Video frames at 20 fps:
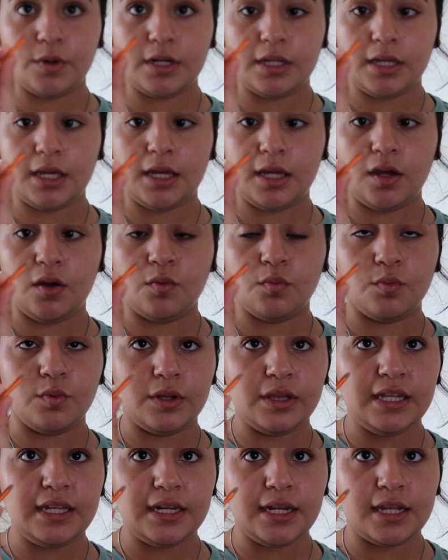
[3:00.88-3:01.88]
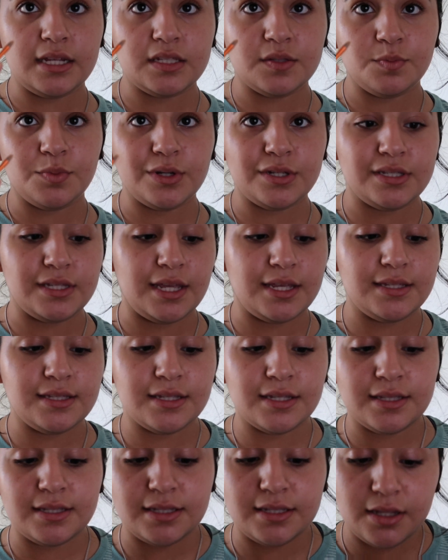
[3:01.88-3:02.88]
You want to get a really nice precise
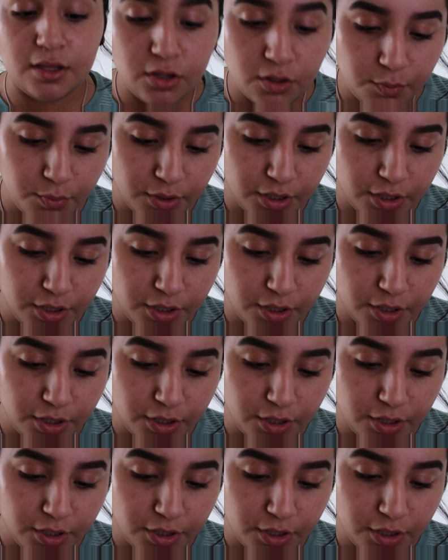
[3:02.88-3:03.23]
concealer